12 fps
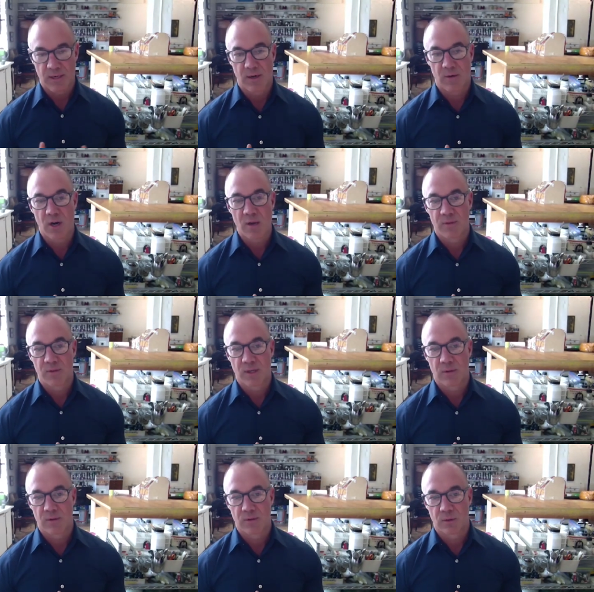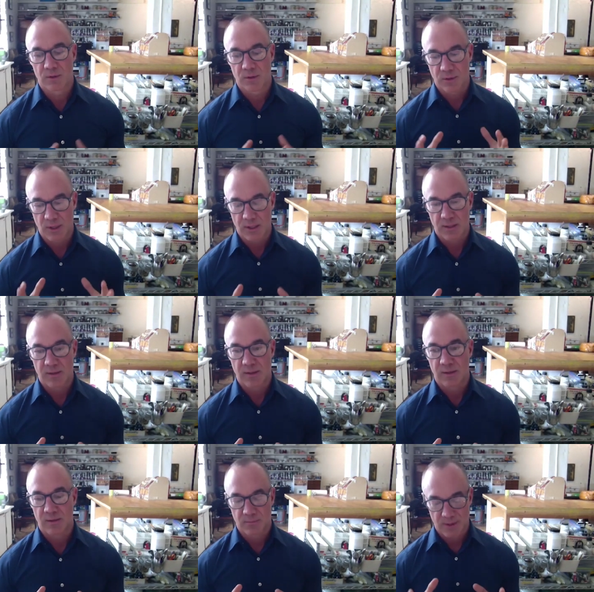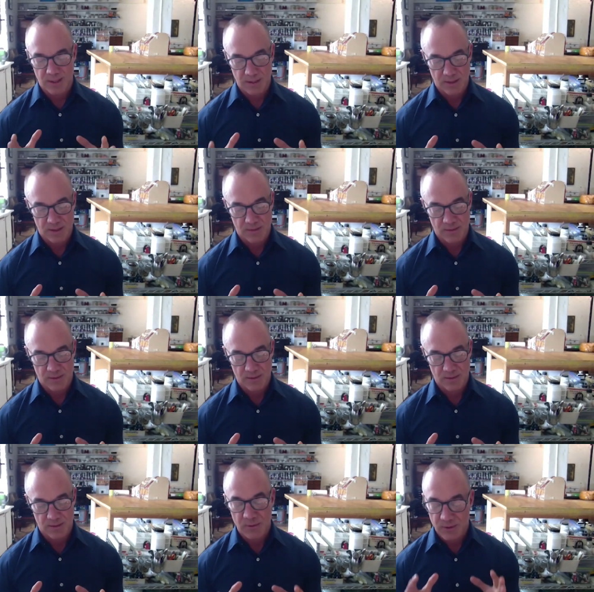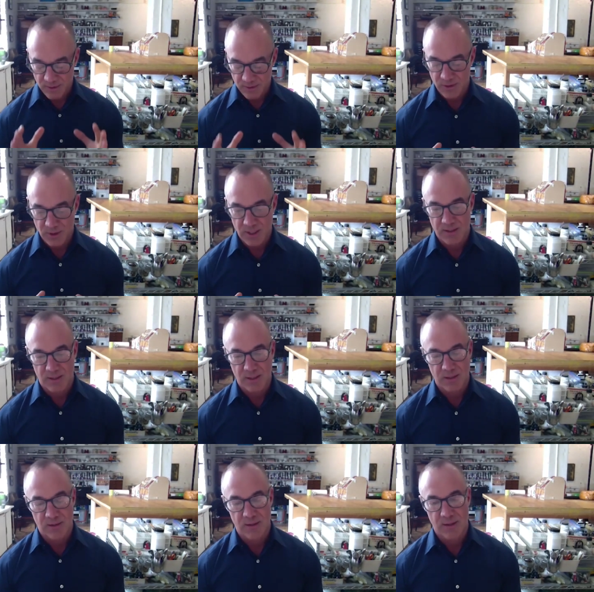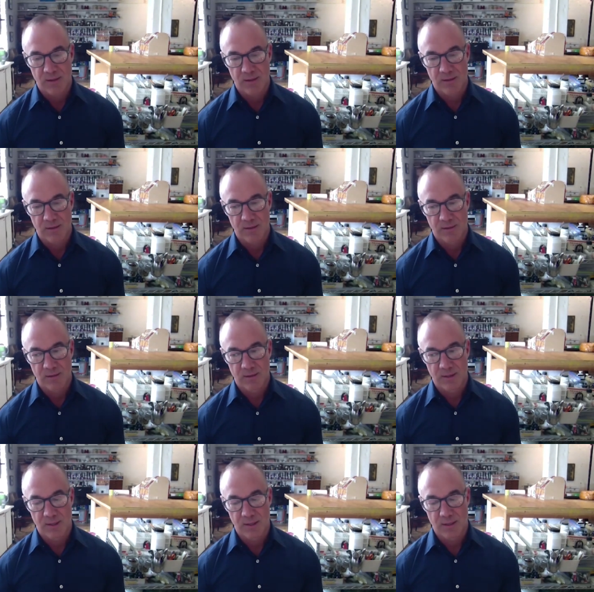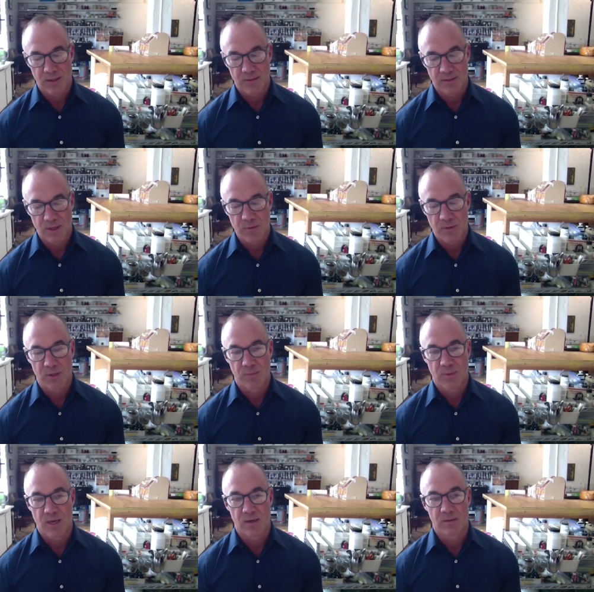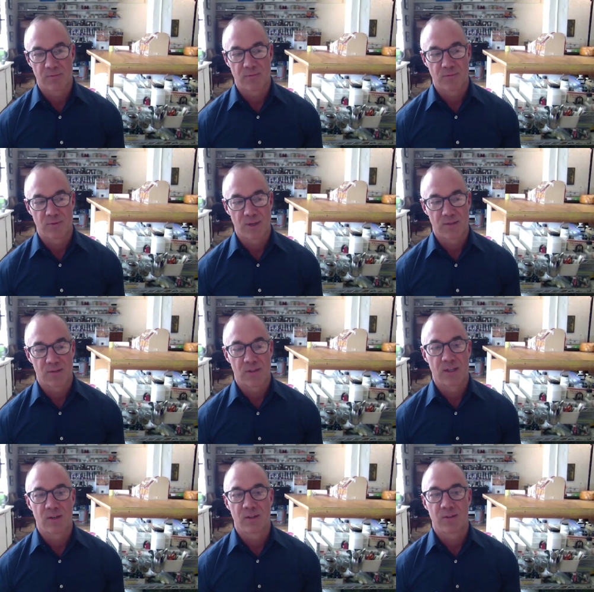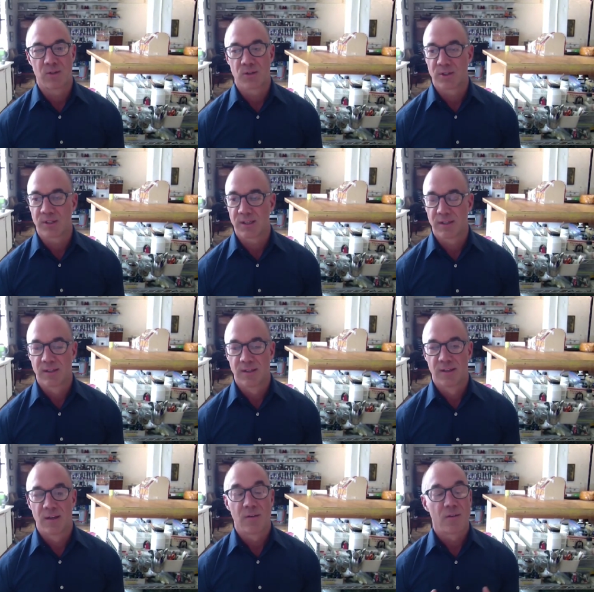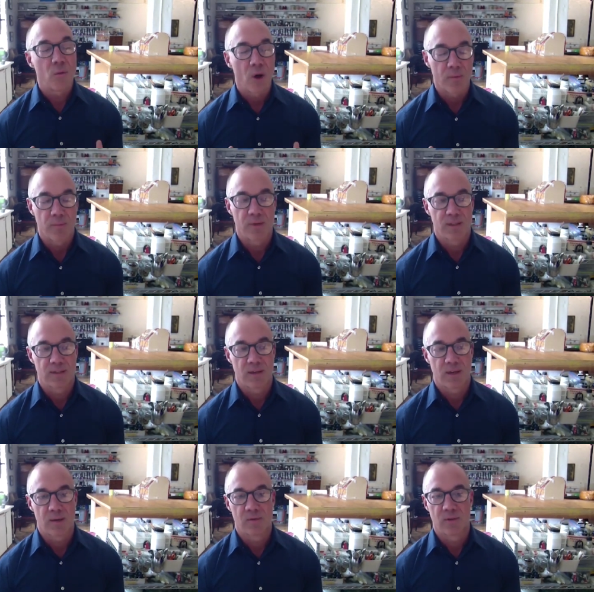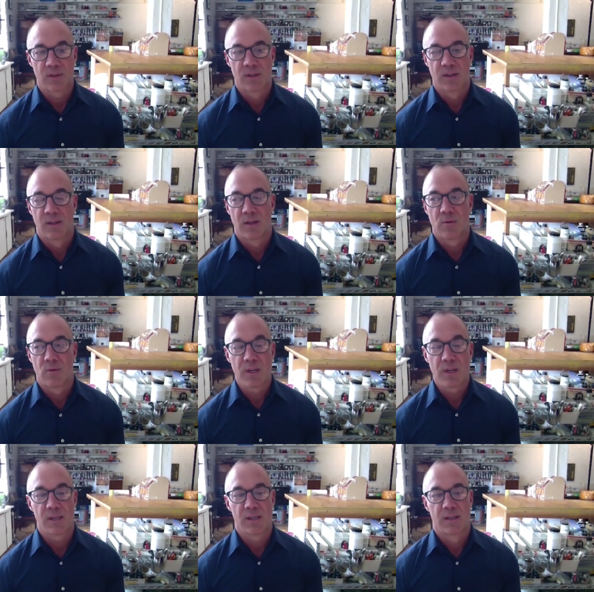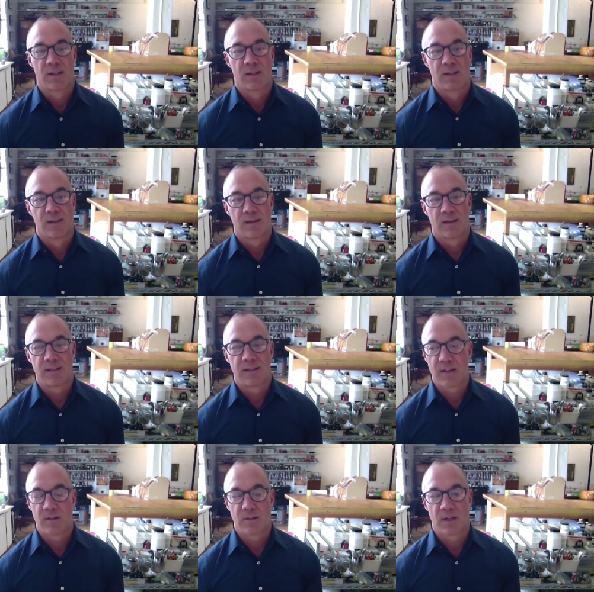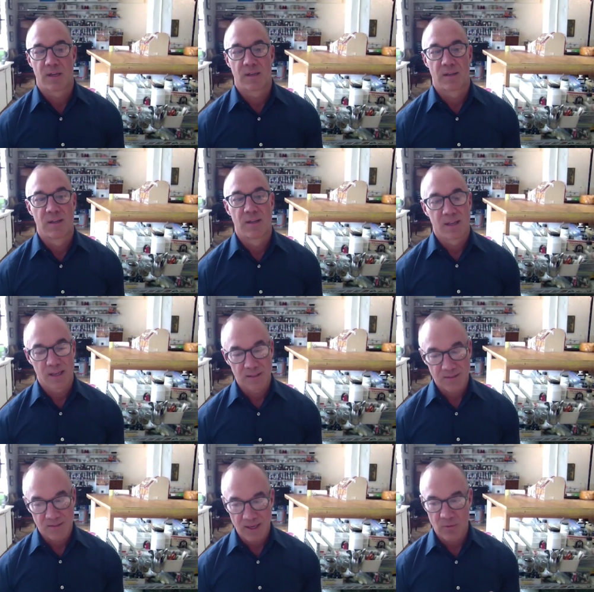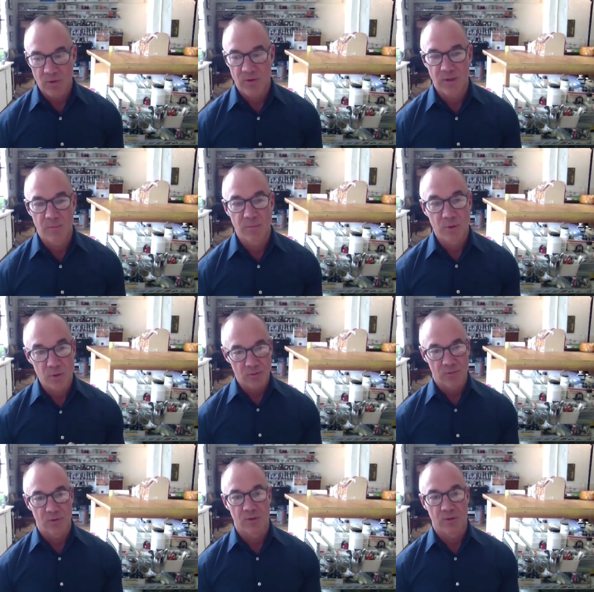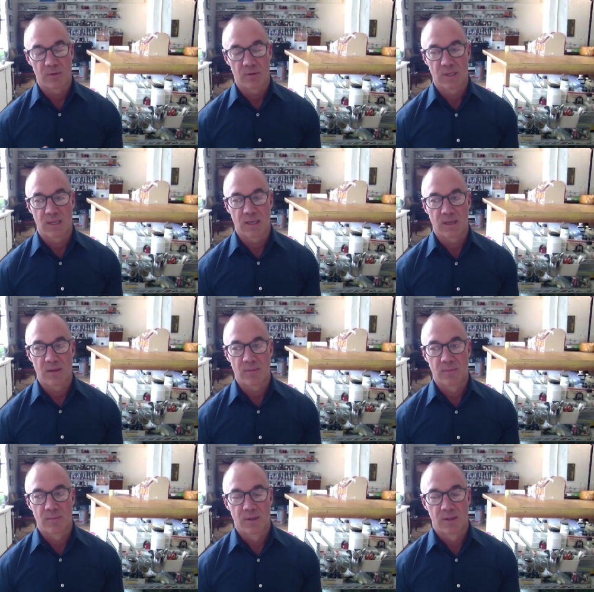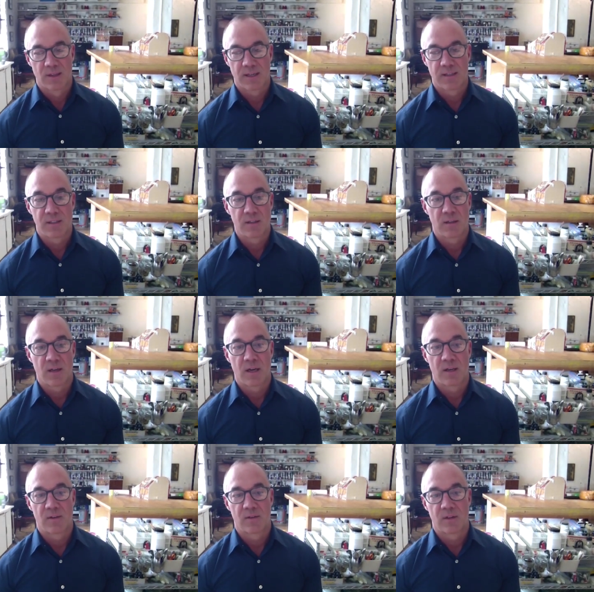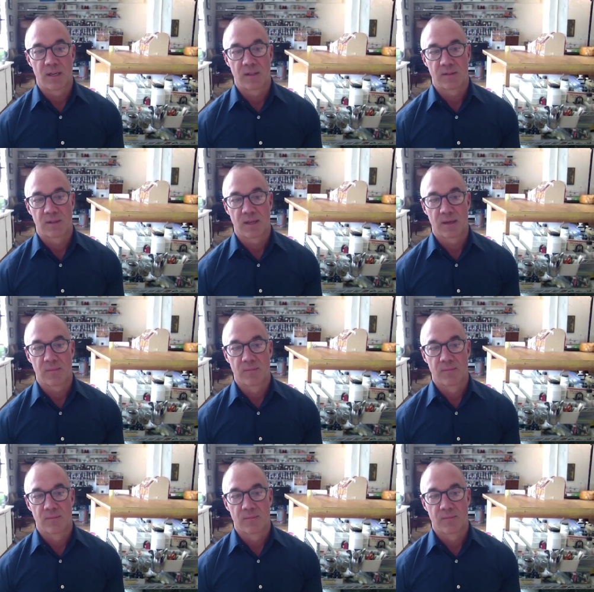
dioramas I was constructing, the the uh, I was constructing the the uh, subject matter front and center is usually, well, many times a weed, a dandelion, set within a beautiful uh, idealized landscape.